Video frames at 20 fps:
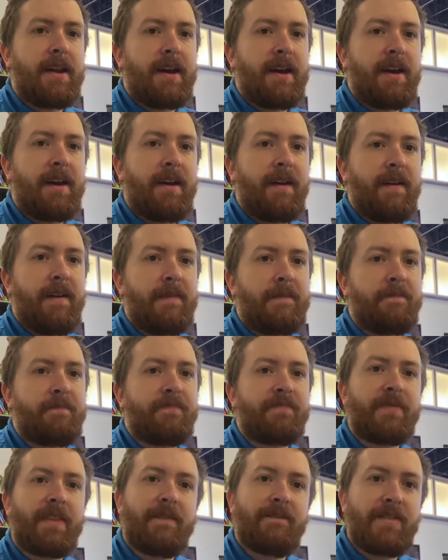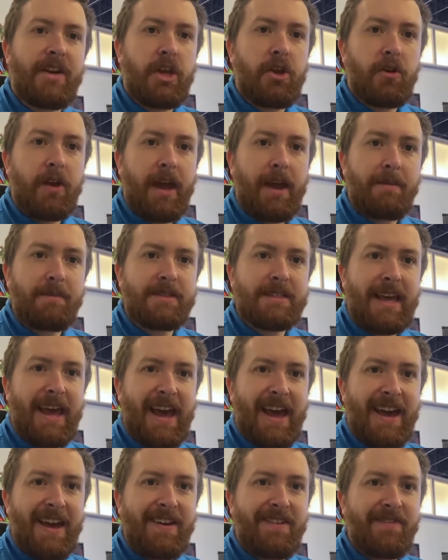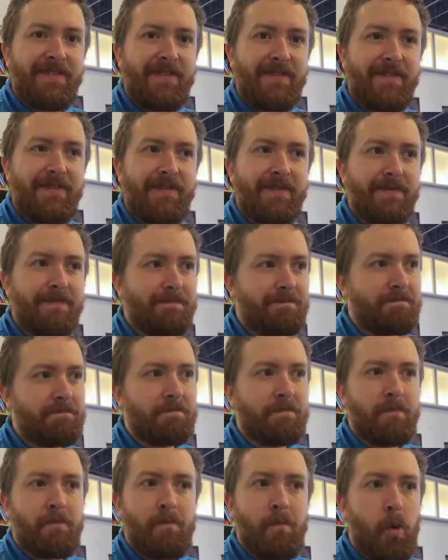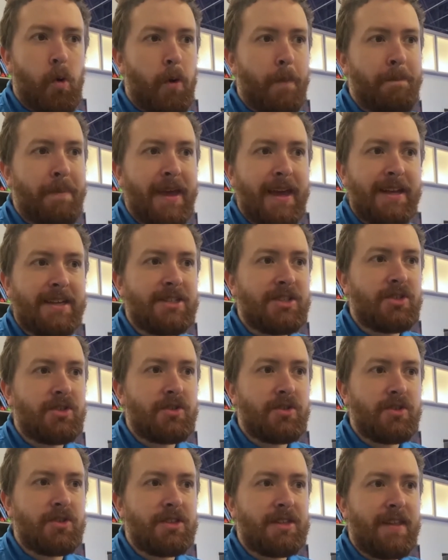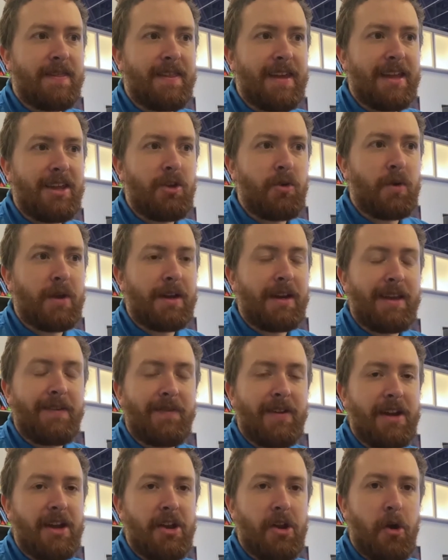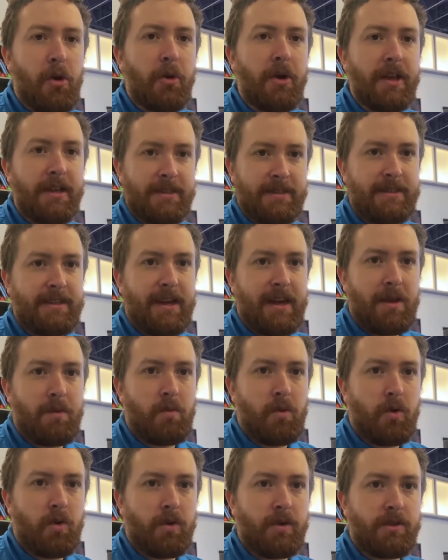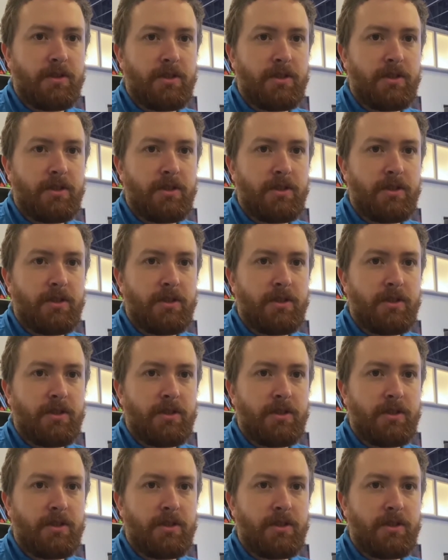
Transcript: uh, video games have more pixels than you can even notice anymore.